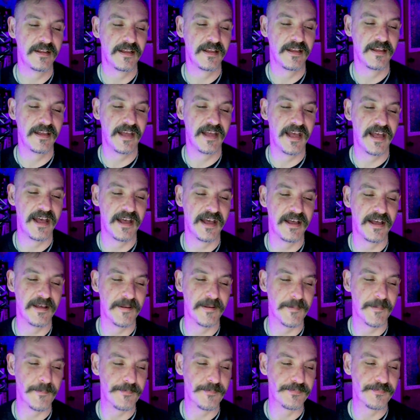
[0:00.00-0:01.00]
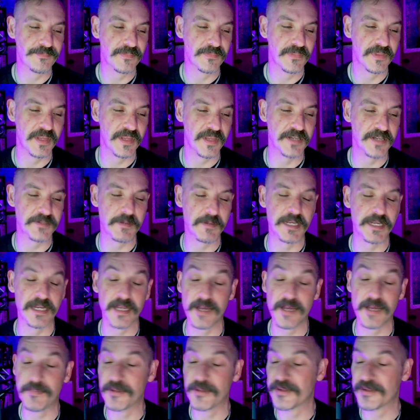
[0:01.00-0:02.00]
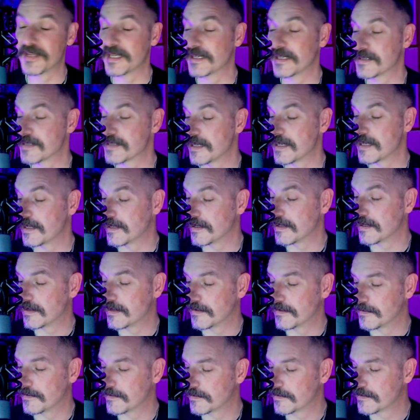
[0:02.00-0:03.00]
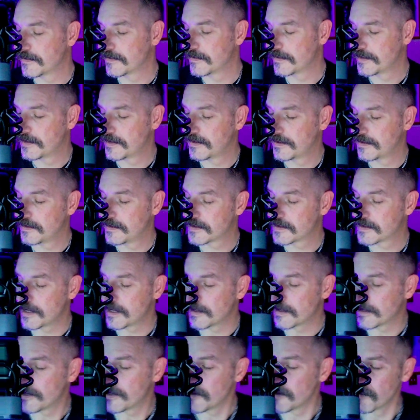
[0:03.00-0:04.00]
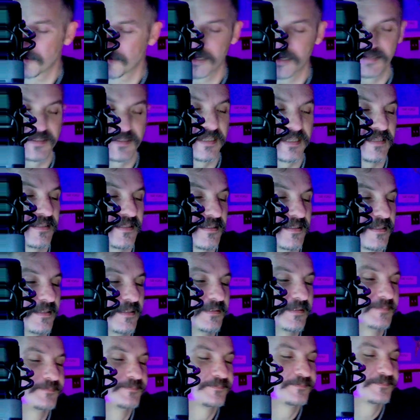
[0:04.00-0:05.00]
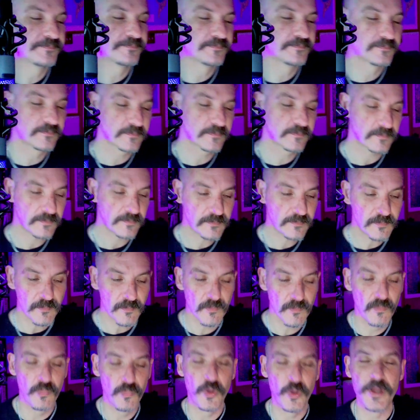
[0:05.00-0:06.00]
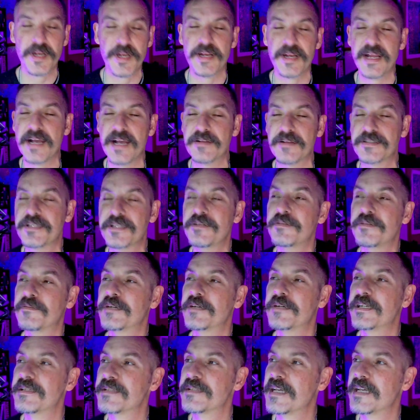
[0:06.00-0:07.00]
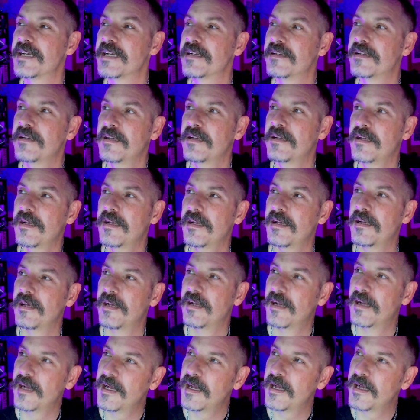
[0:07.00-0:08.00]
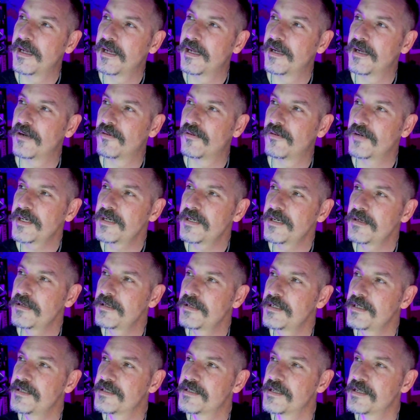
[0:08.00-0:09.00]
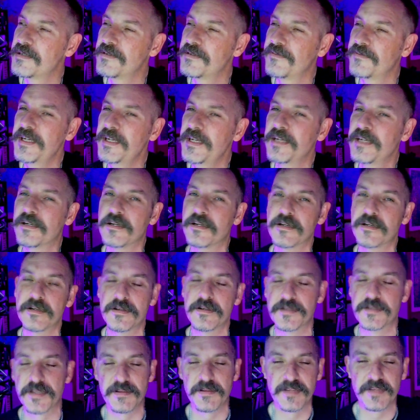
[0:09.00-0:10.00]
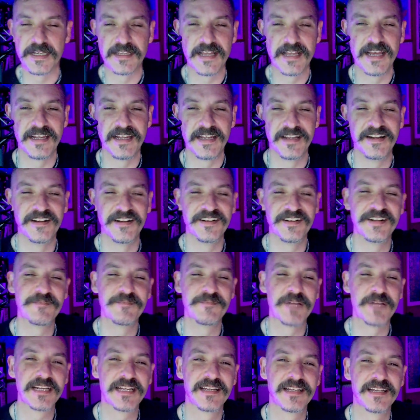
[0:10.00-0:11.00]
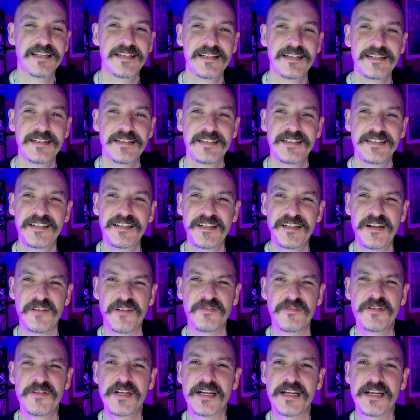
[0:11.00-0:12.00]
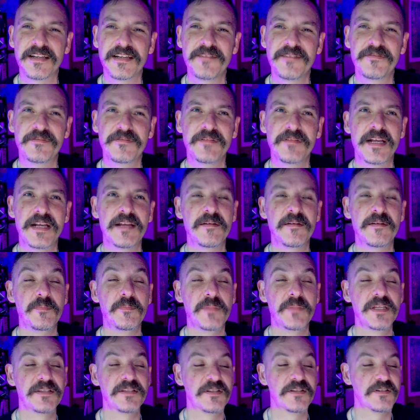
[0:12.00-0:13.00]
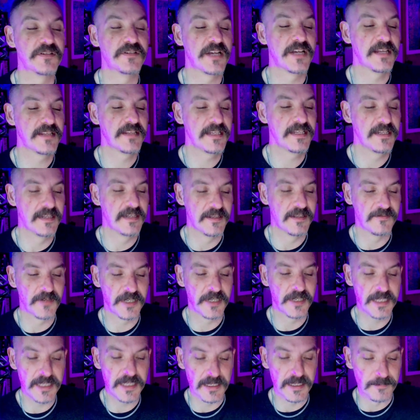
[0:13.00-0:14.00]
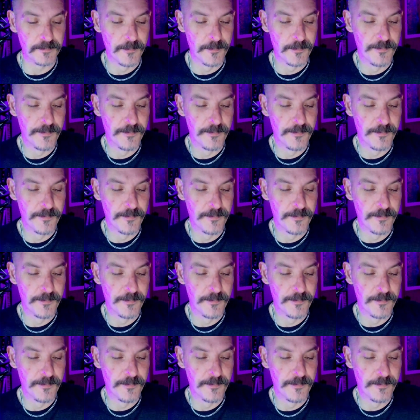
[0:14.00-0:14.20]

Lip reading: There's been a couple things. Skunk Artworks has pointed out too, where he's like, where is her finger? Or something like that, you know? And I'm like, oh, fuck. I meant to draw that and I forgot.